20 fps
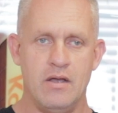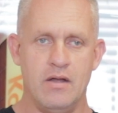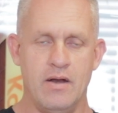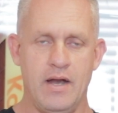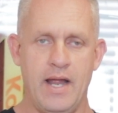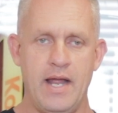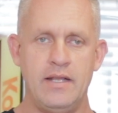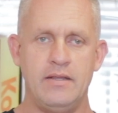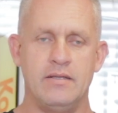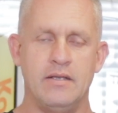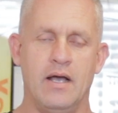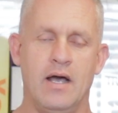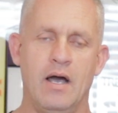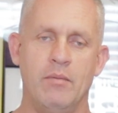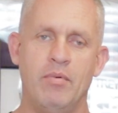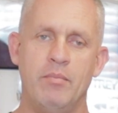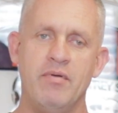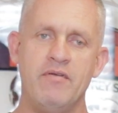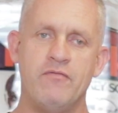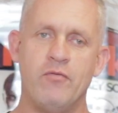All right,
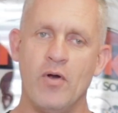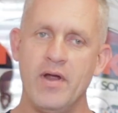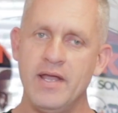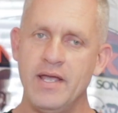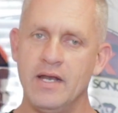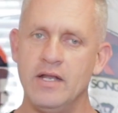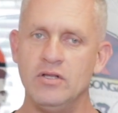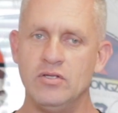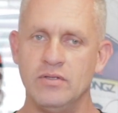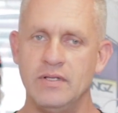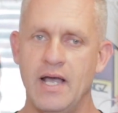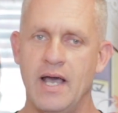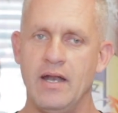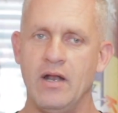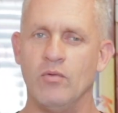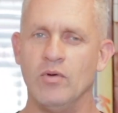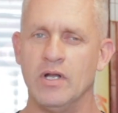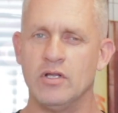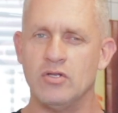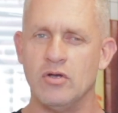but before I get into
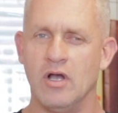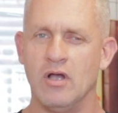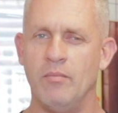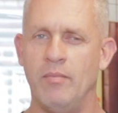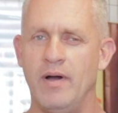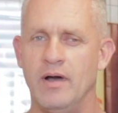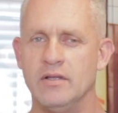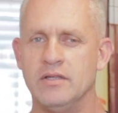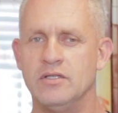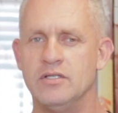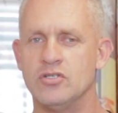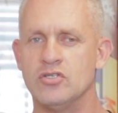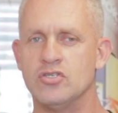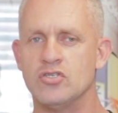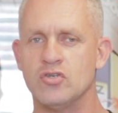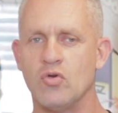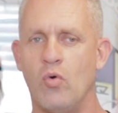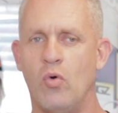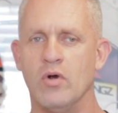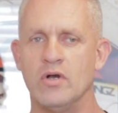that, I want to talk about the
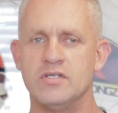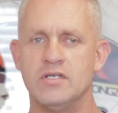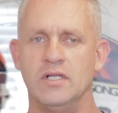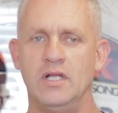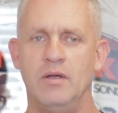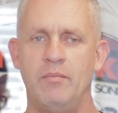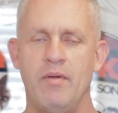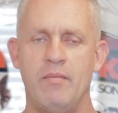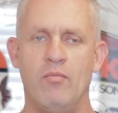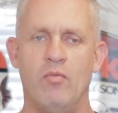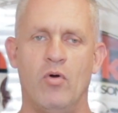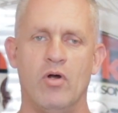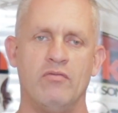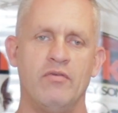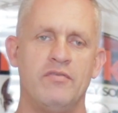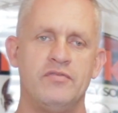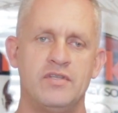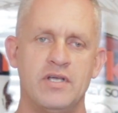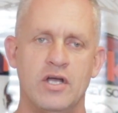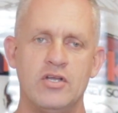scores a little bit
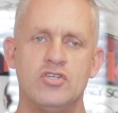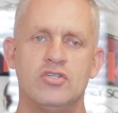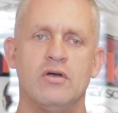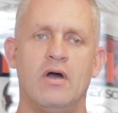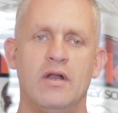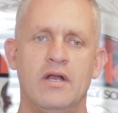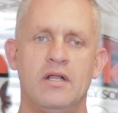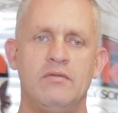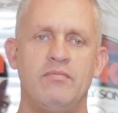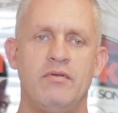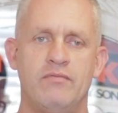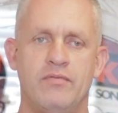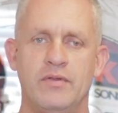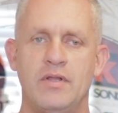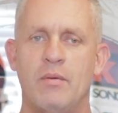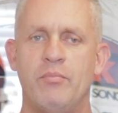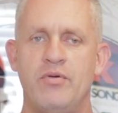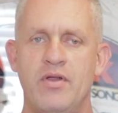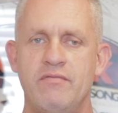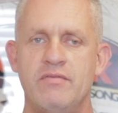more. We've touched on it
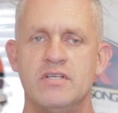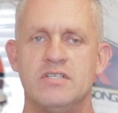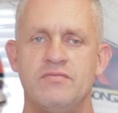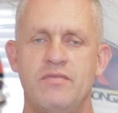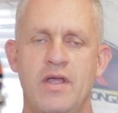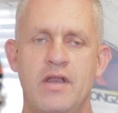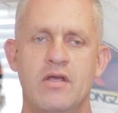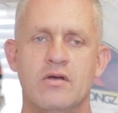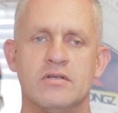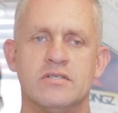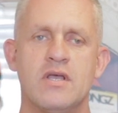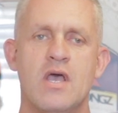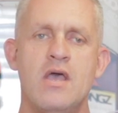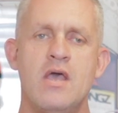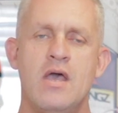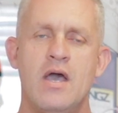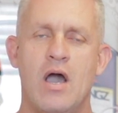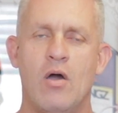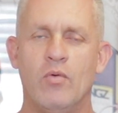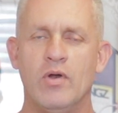from the previous videos.
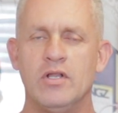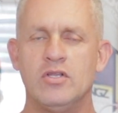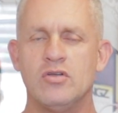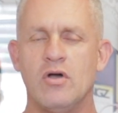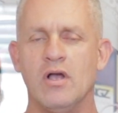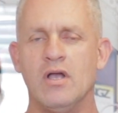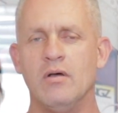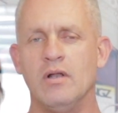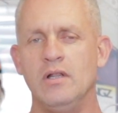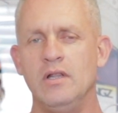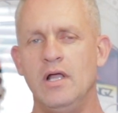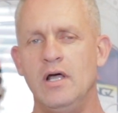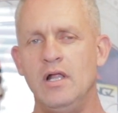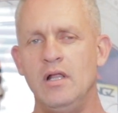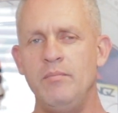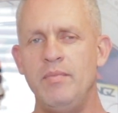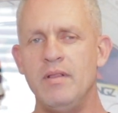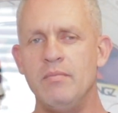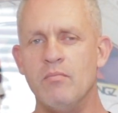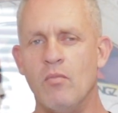I want to talk a
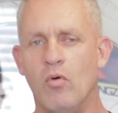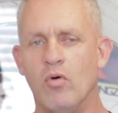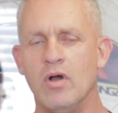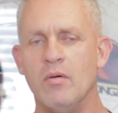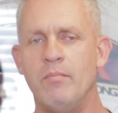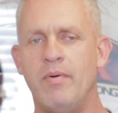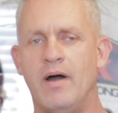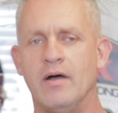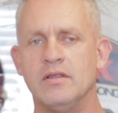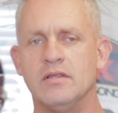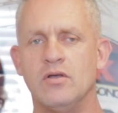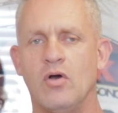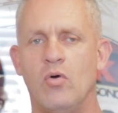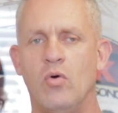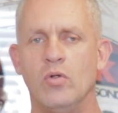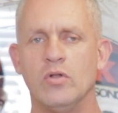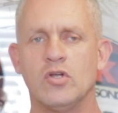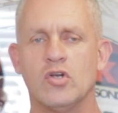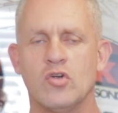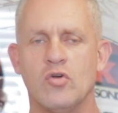little bit more about the
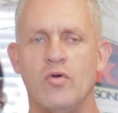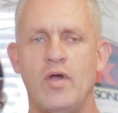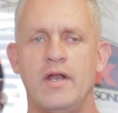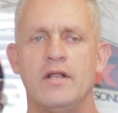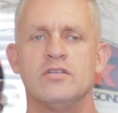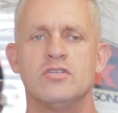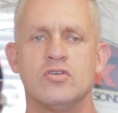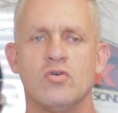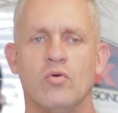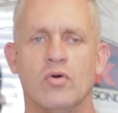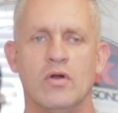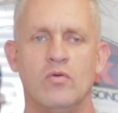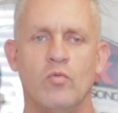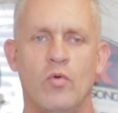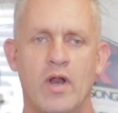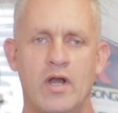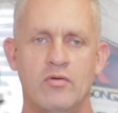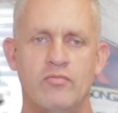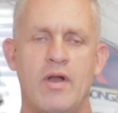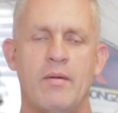whole credit score
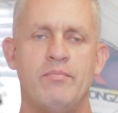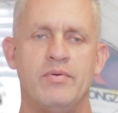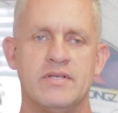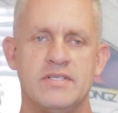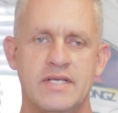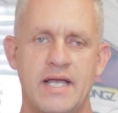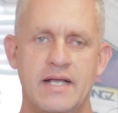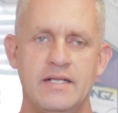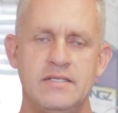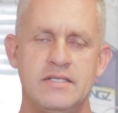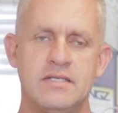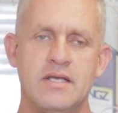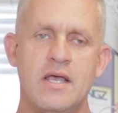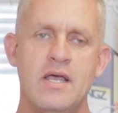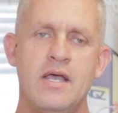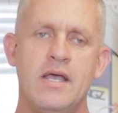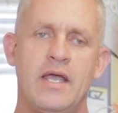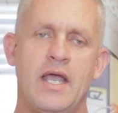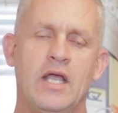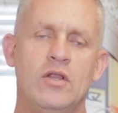and what it represents
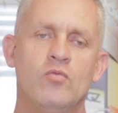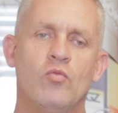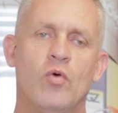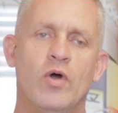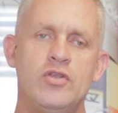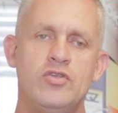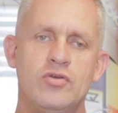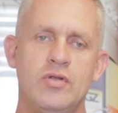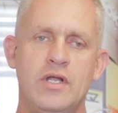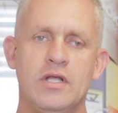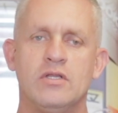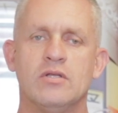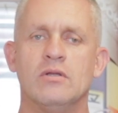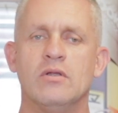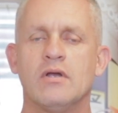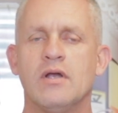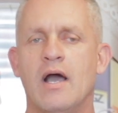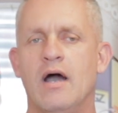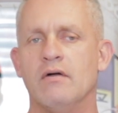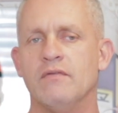and what you need
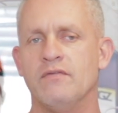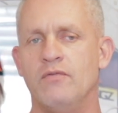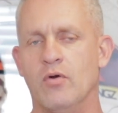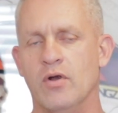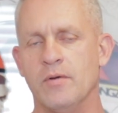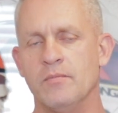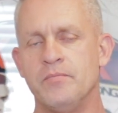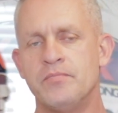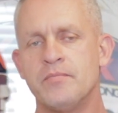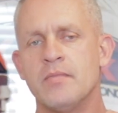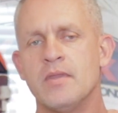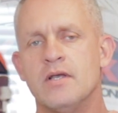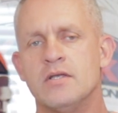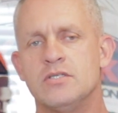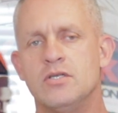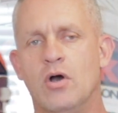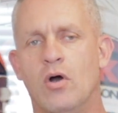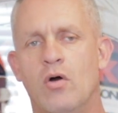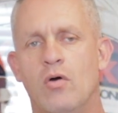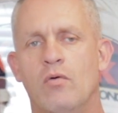to look out for.
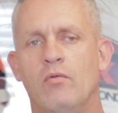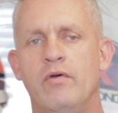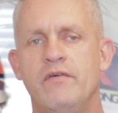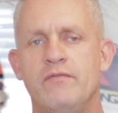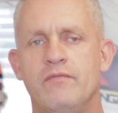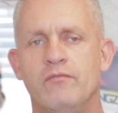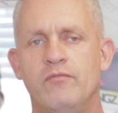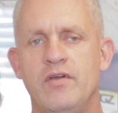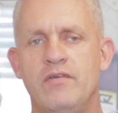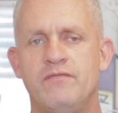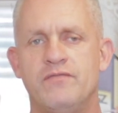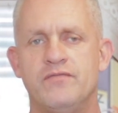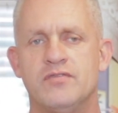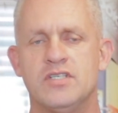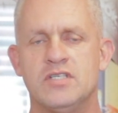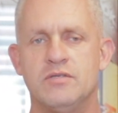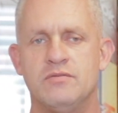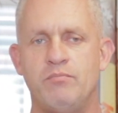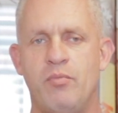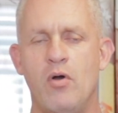So we've
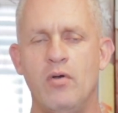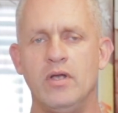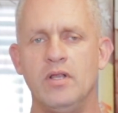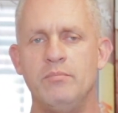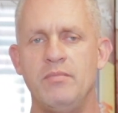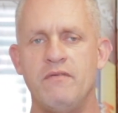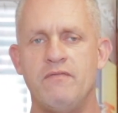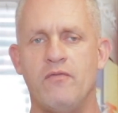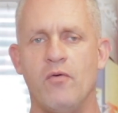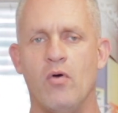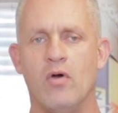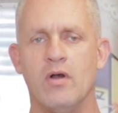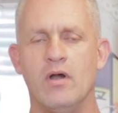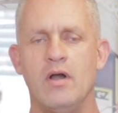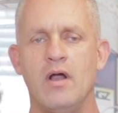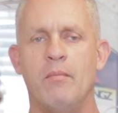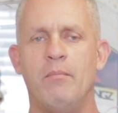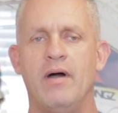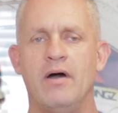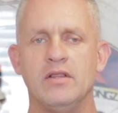spoken
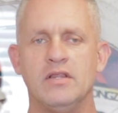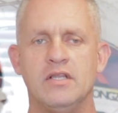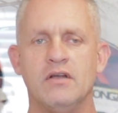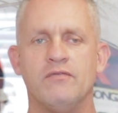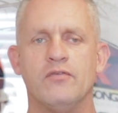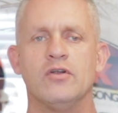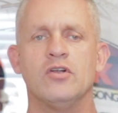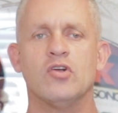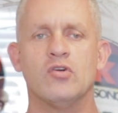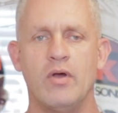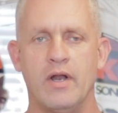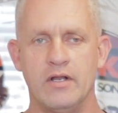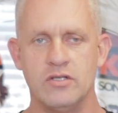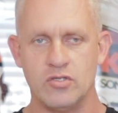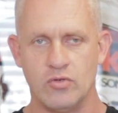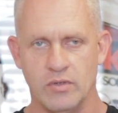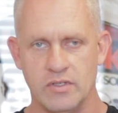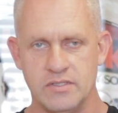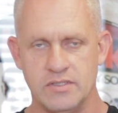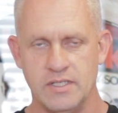before about different
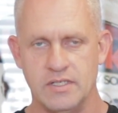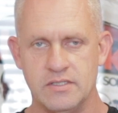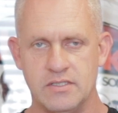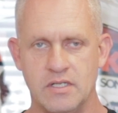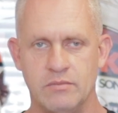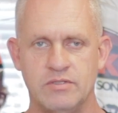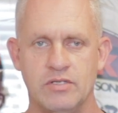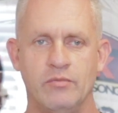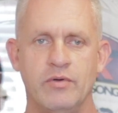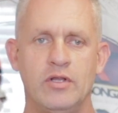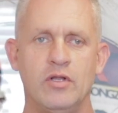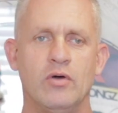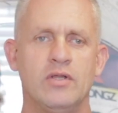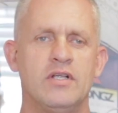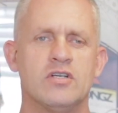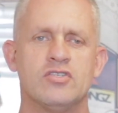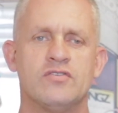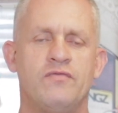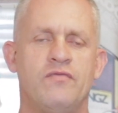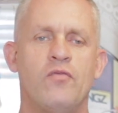credit score systems, and we
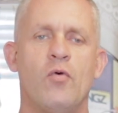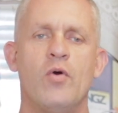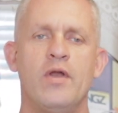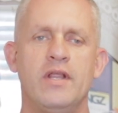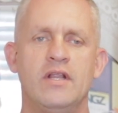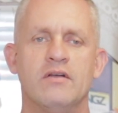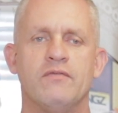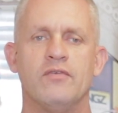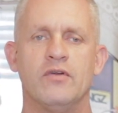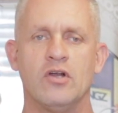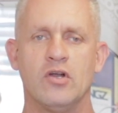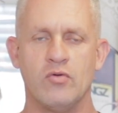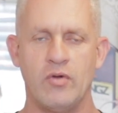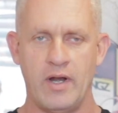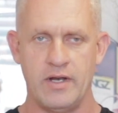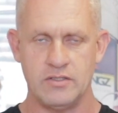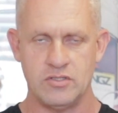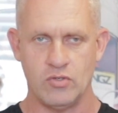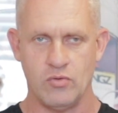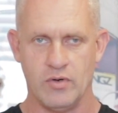know there's 40 different
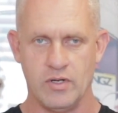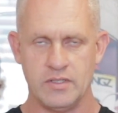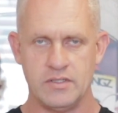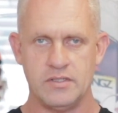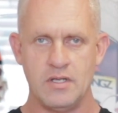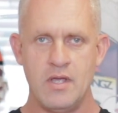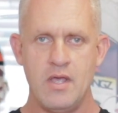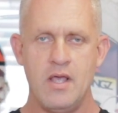credit scores.